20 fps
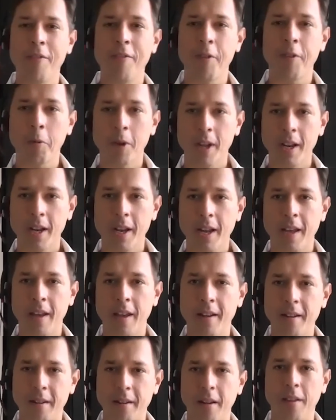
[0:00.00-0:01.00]
everyone,
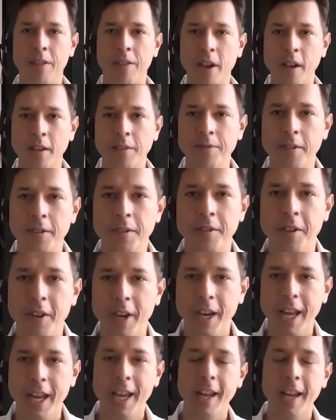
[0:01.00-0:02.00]
and thanks for
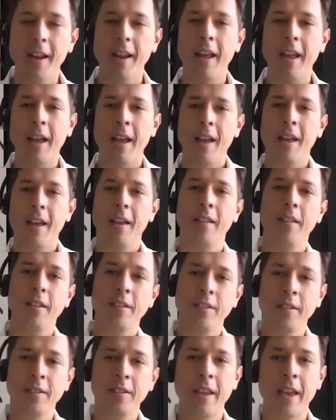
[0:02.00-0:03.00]
tuning in.
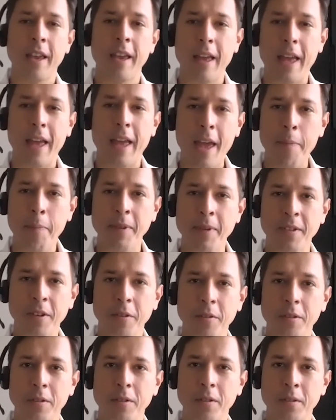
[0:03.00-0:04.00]
This is
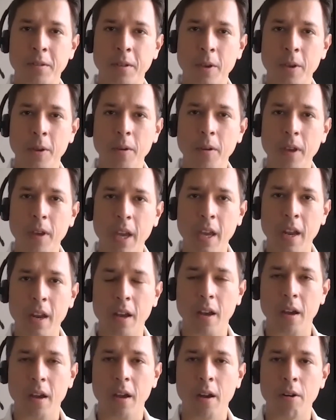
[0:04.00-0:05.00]
episode 2 in
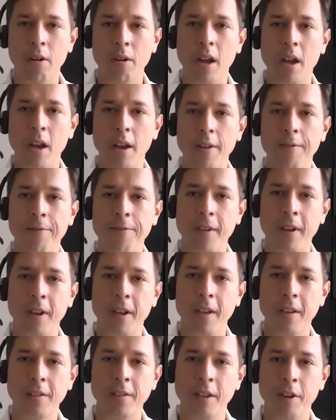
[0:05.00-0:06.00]
our live
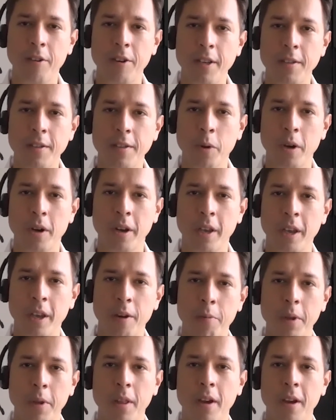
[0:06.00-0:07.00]
series. We're here
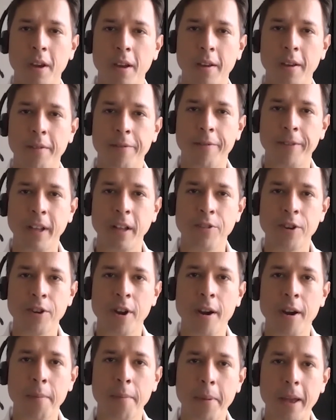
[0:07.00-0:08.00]
with Phil
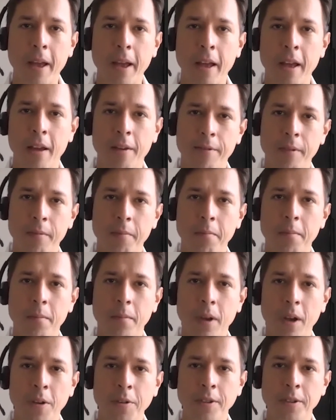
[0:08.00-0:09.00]
Sharp from
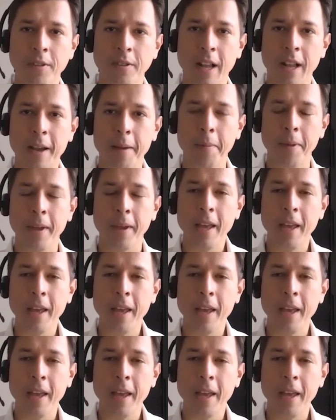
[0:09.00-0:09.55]
OceansLab.